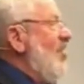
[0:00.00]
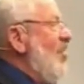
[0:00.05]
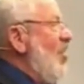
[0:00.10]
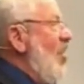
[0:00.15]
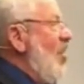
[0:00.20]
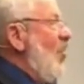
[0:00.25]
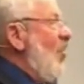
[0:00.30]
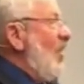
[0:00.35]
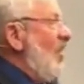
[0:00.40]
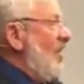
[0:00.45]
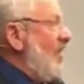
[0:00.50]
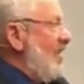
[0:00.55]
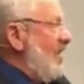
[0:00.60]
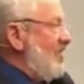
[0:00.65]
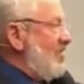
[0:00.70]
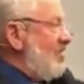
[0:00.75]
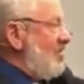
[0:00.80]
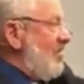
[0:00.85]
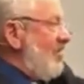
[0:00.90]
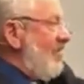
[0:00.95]
No one
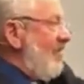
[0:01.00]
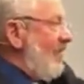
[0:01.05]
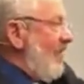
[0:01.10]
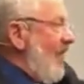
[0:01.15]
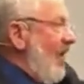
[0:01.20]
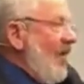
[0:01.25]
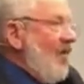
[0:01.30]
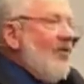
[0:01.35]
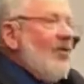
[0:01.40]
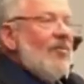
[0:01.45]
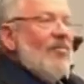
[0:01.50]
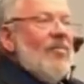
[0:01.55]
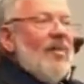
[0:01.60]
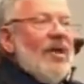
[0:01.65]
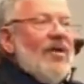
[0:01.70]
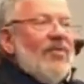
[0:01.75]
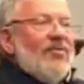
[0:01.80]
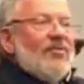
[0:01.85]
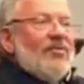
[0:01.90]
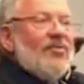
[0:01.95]
gets to the Father
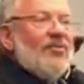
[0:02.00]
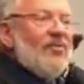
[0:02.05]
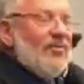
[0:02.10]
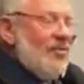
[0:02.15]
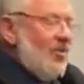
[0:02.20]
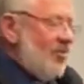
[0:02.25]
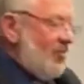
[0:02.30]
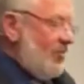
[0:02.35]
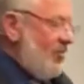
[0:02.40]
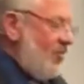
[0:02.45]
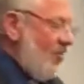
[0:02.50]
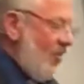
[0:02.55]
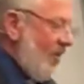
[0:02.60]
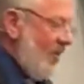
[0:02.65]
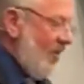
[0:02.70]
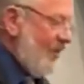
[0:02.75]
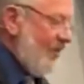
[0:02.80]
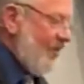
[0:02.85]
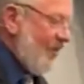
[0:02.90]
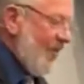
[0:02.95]
but through
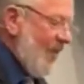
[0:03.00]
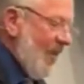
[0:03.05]
Yeshua.